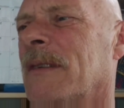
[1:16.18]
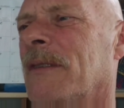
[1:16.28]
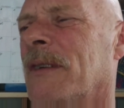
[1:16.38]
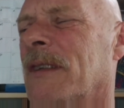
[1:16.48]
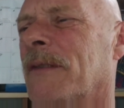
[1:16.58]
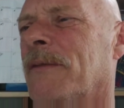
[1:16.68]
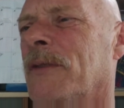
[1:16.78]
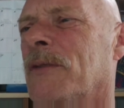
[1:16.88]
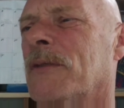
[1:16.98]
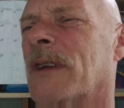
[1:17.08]
go get the
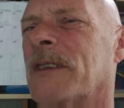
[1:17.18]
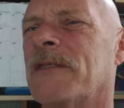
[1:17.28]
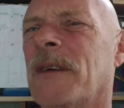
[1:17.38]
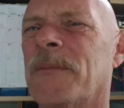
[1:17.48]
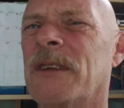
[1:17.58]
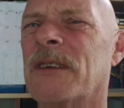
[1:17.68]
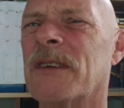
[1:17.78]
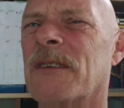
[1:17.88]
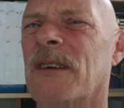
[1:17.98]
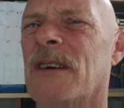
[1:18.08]
fuel. And I stepped in the
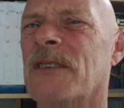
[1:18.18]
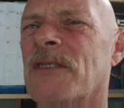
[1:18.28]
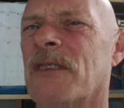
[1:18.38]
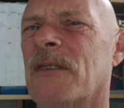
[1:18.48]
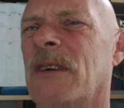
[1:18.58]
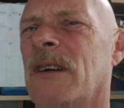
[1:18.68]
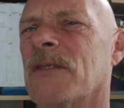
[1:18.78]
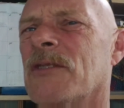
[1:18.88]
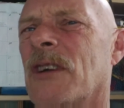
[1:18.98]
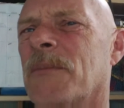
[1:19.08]
garage. I thought,
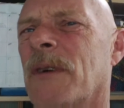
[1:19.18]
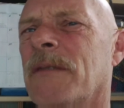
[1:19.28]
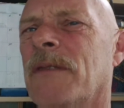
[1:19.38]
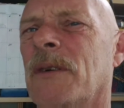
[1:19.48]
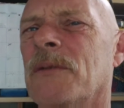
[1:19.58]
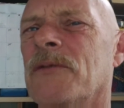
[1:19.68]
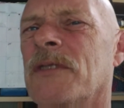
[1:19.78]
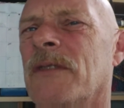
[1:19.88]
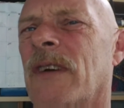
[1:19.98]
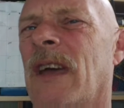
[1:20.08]
I'll check my phone,
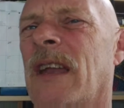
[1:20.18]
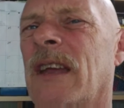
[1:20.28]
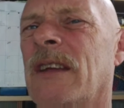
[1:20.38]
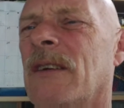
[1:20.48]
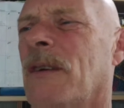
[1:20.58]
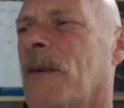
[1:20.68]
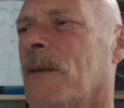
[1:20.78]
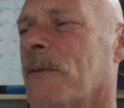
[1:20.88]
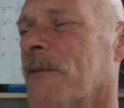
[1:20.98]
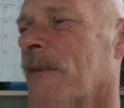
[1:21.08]
see if I had any
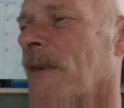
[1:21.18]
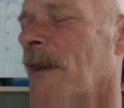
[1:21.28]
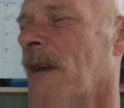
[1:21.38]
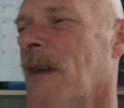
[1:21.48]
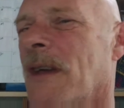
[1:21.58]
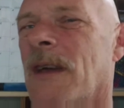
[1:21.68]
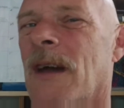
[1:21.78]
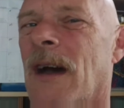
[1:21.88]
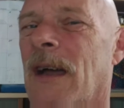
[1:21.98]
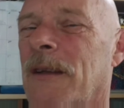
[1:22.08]
calls.
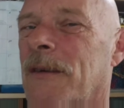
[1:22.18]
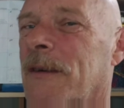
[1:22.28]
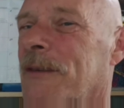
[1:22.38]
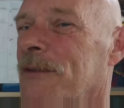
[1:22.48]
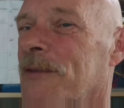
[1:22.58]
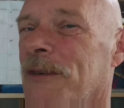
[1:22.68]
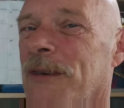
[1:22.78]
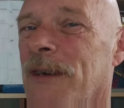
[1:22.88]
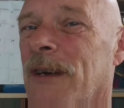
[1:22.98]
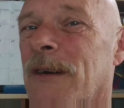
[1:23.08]
I looked, and
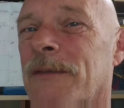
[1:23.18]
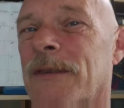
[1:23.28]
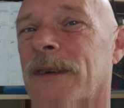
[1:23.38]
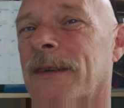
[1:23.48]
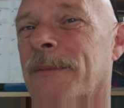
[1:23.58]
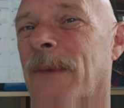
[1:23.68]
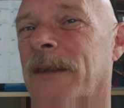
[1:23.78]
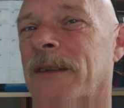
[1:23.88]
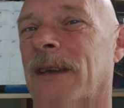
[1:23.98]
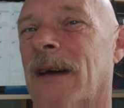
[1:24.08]
sure enough,
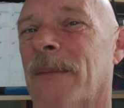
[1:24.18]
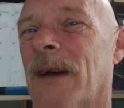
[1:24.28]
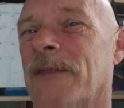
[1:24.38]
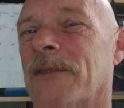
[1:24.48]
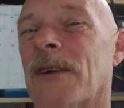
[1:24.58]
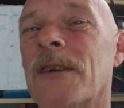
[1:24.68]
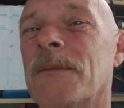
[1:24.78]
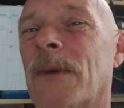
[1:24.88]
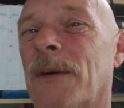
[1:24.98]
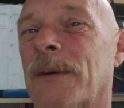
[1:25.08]
about the time I
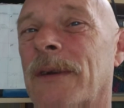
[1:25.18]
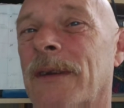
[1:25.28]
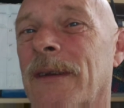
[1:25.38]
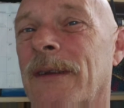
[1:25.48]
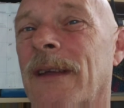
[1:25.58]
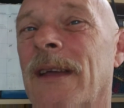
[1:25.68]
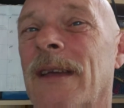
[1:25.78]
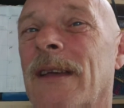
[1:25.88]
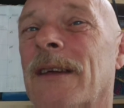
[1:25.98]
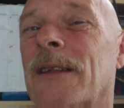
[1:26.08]
started mowing,
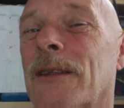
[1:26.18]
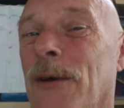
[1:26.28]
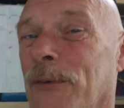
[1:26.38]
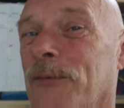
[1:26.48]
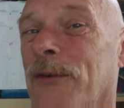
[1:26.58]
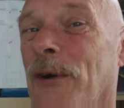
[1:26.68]
Lowe's